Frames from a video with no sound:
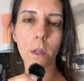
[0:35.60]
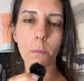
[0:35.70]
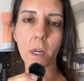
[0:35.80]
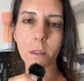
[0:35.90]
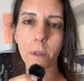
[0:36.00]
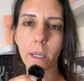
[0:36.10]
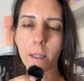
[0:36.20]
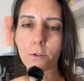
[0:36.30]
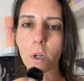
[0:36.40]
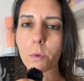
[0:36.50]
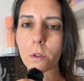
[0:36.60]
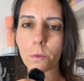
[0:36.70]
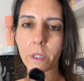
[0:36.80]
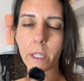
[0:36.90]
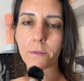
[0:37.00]
possibly getting in
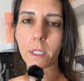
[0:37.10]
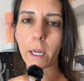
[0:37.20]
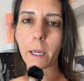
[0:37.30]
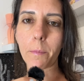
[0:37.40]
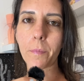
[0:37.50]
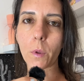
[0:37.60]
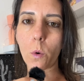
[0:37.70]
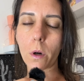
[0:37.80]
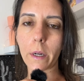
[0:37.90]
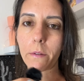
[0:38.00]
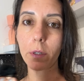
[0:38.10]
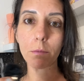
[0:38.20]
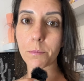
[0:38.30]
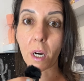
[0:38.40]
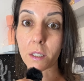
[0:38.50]
trouble with the FDA or
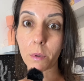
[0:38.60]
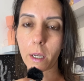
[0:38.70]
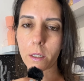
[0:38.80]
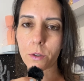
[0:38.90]
even possibly getting